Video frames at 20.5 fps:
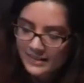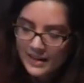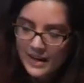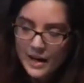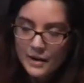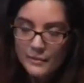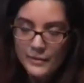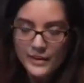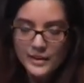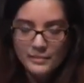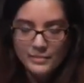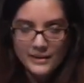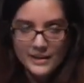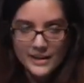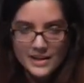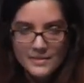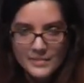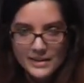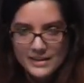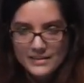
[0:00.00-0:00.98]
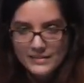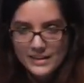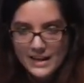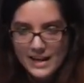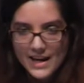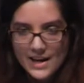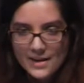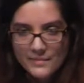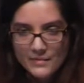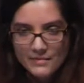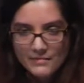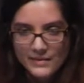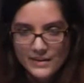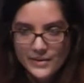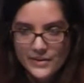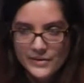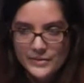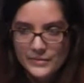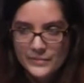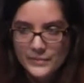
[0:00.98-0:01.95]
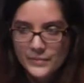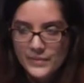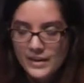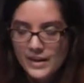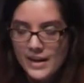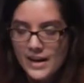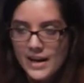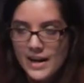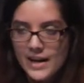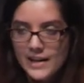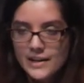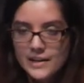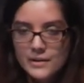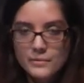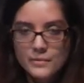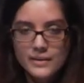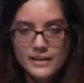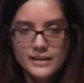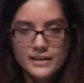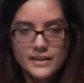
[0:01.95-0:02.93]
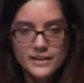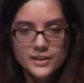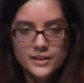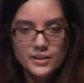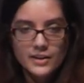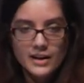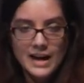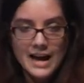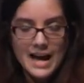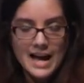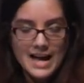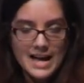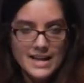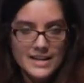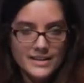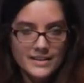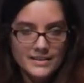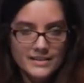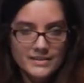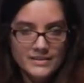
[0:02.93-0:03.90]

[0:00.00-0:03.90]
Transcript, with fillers: I want to play a bit of a game with you, and I want in your head